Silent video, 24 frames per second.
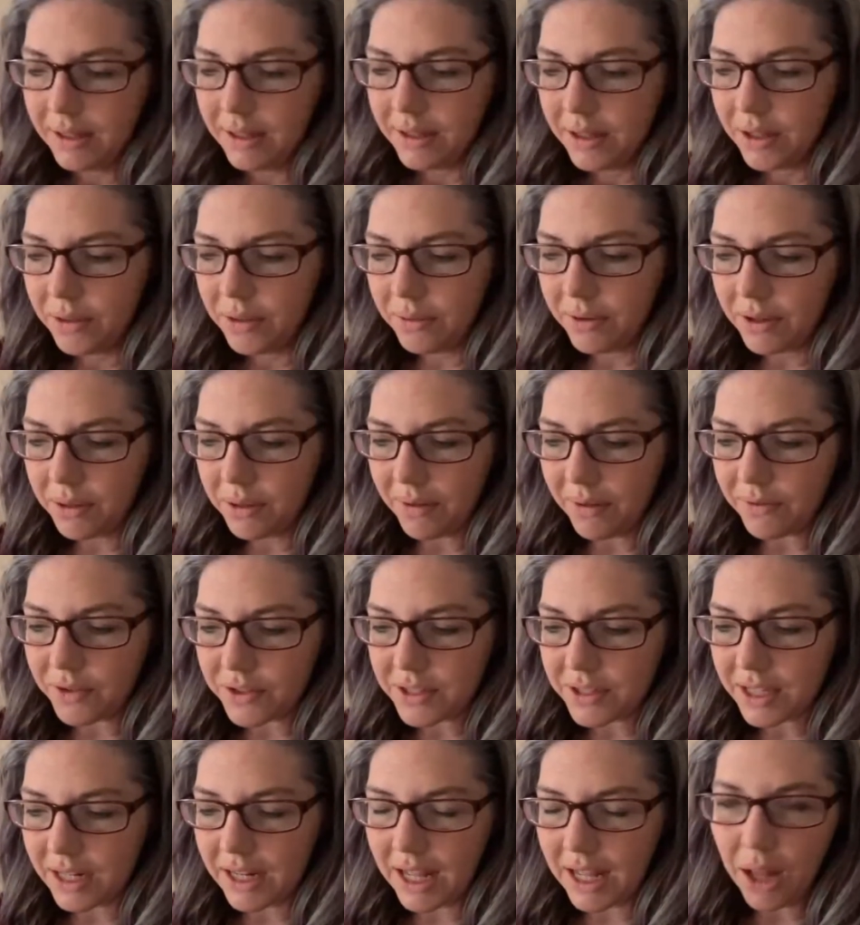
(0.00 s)
Whoever's
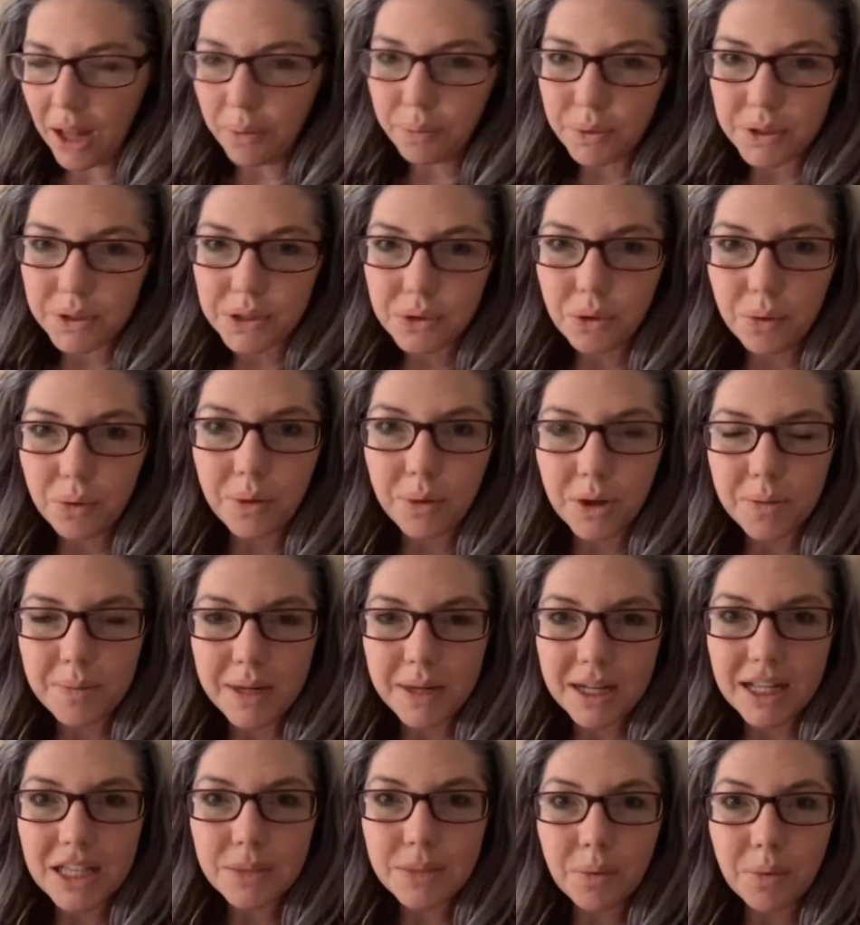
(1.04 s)
going to help with school board
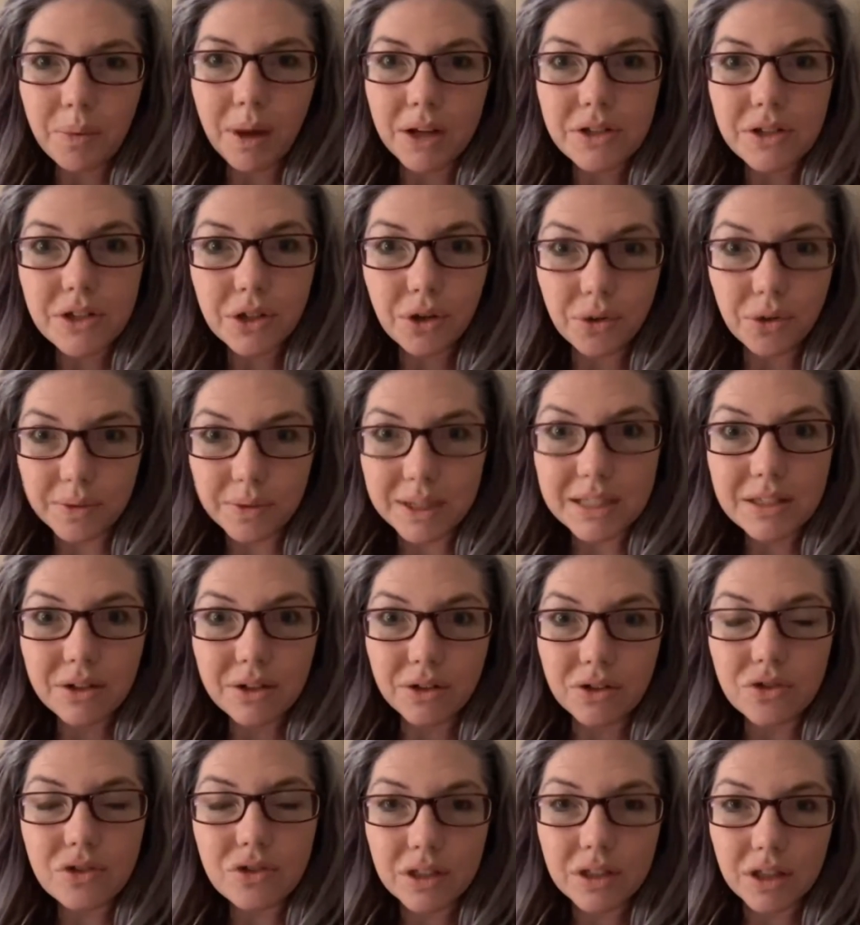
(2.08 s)
meetings will want to go
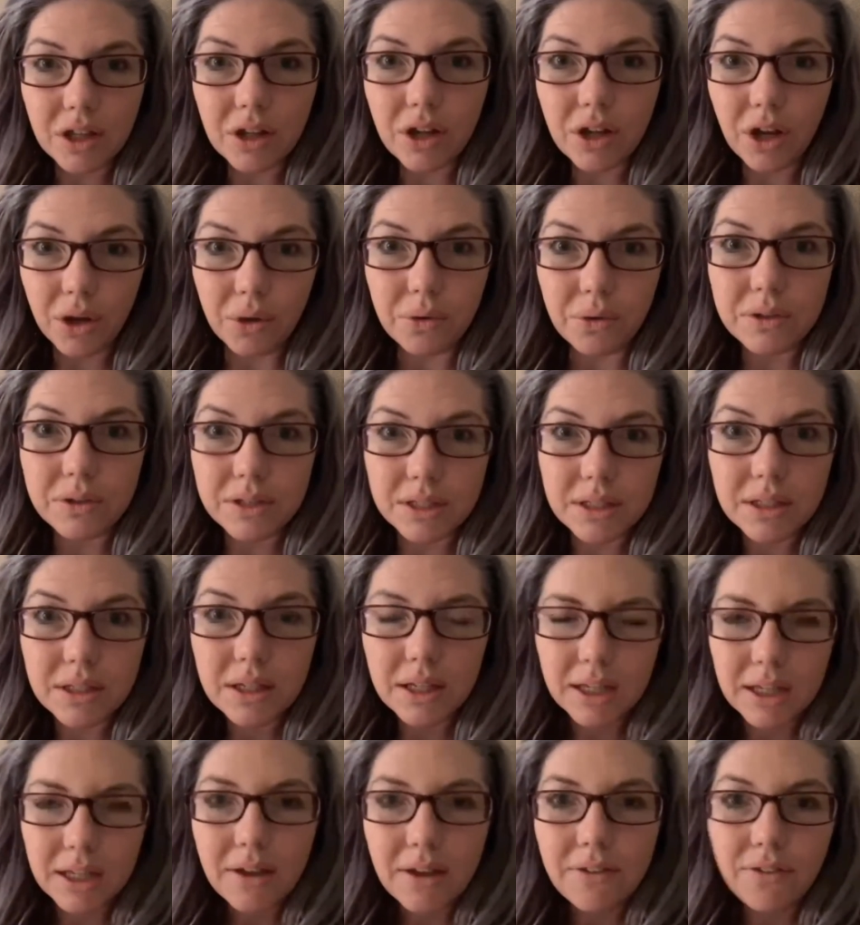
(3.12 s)
research the codes
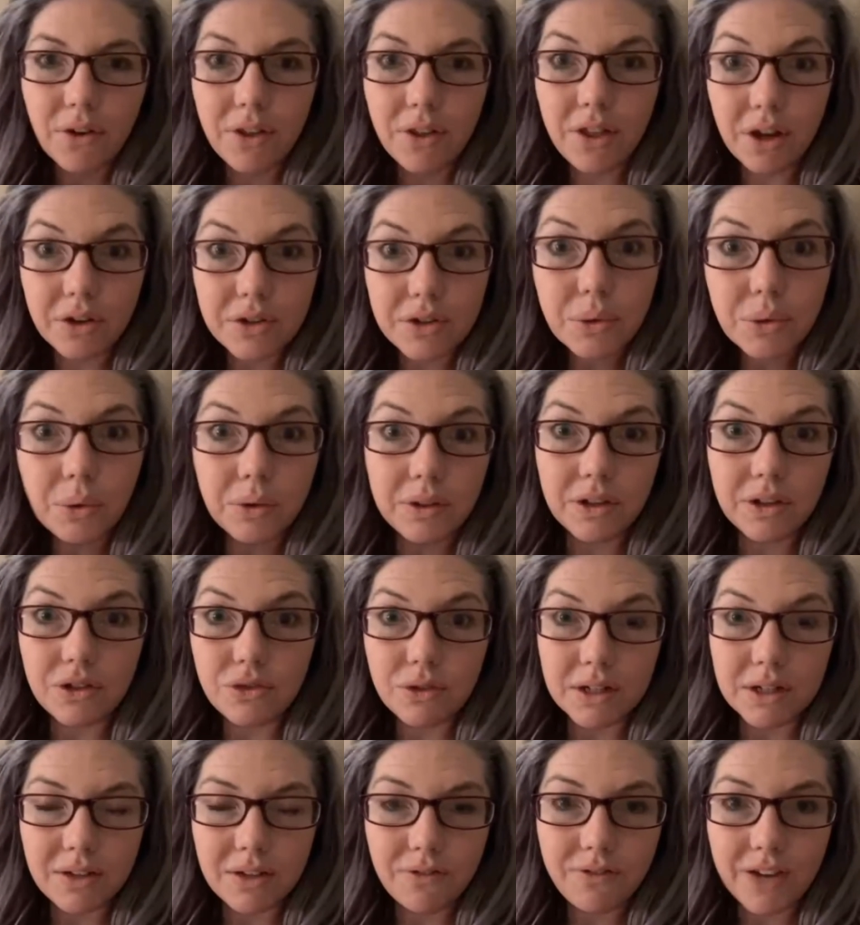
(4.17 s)
for their school
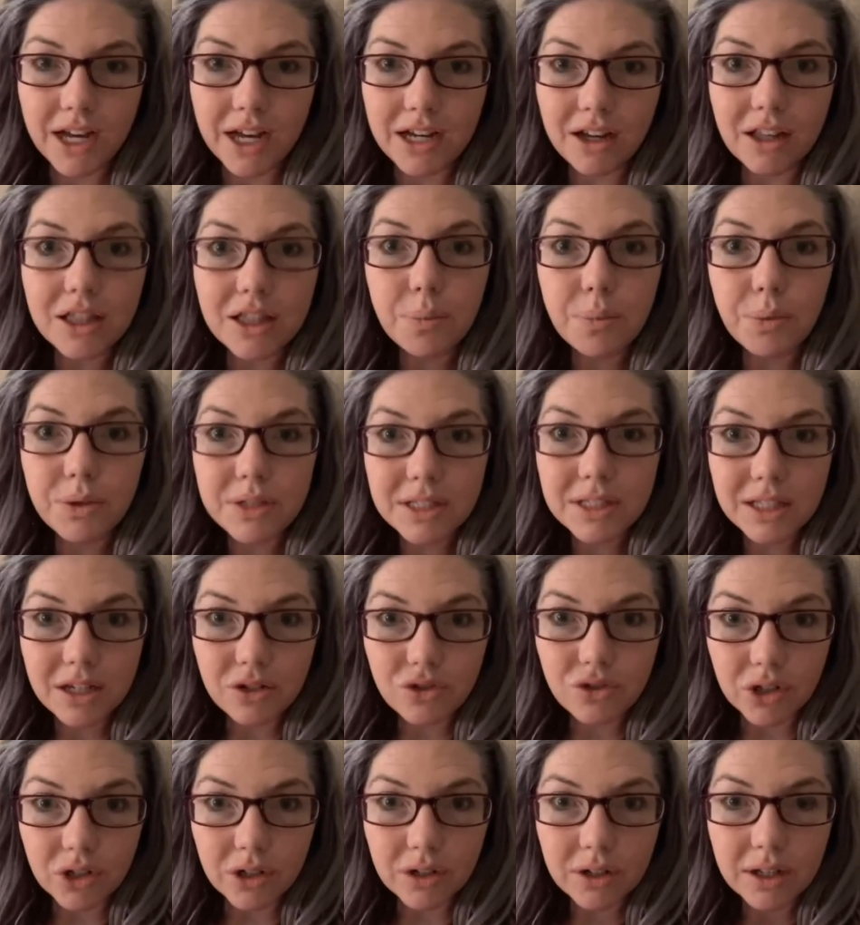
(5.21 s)
district and find out the
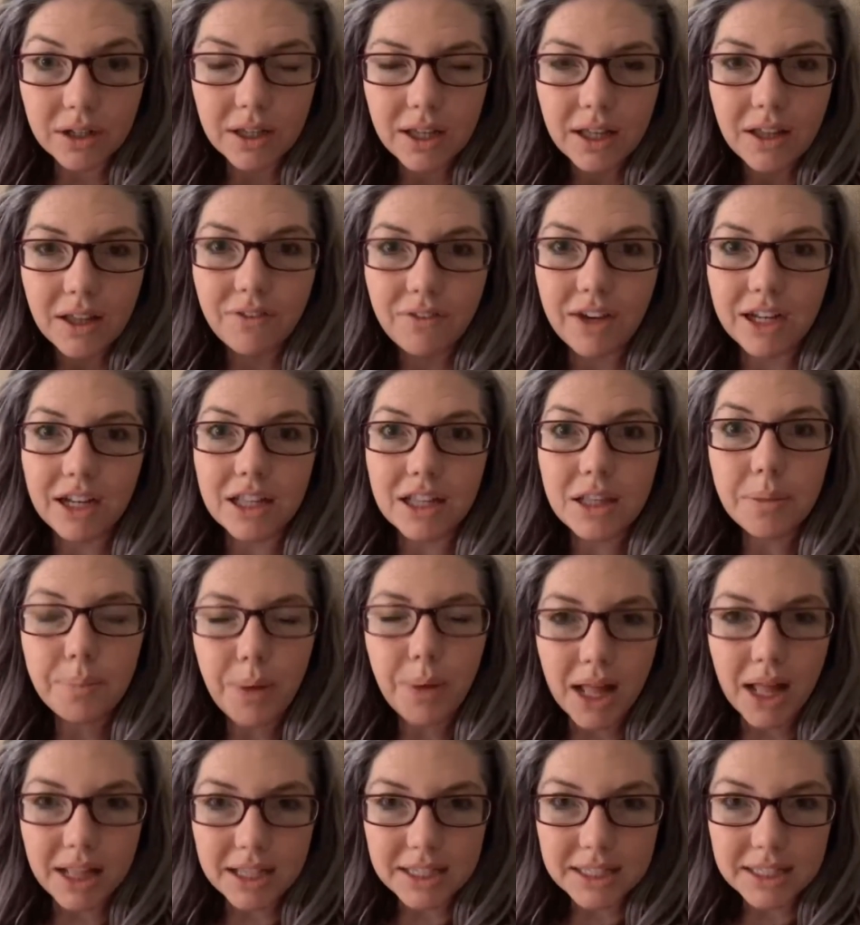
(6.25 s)
procedure, find out the
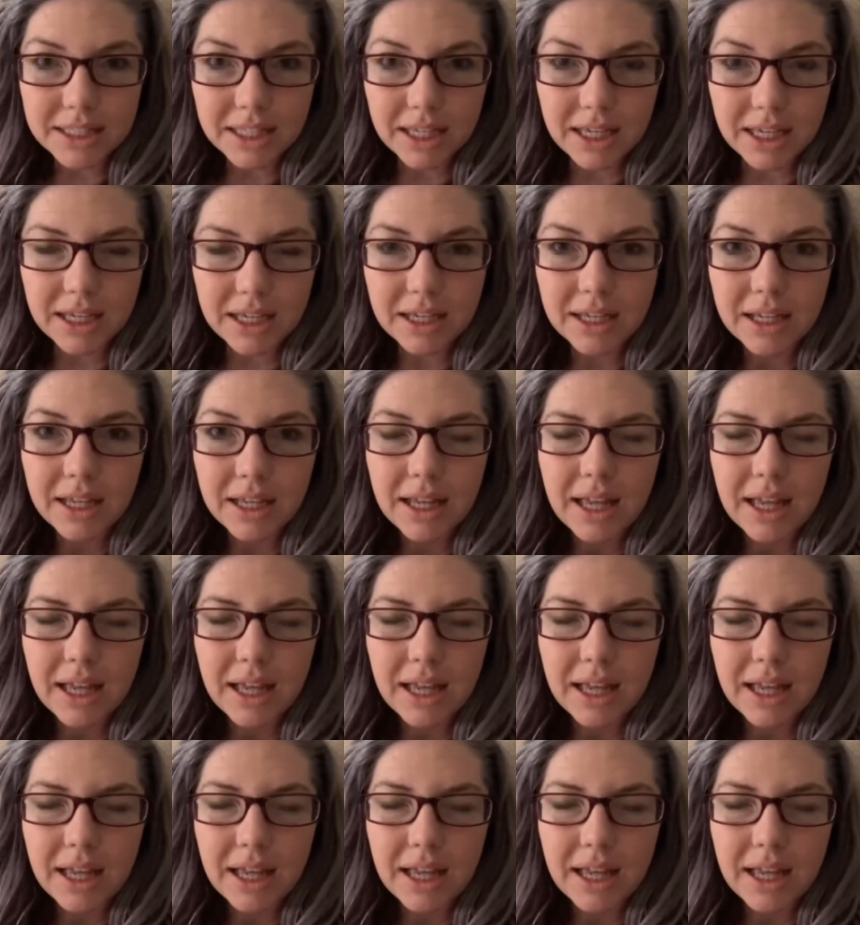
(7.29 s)
policy.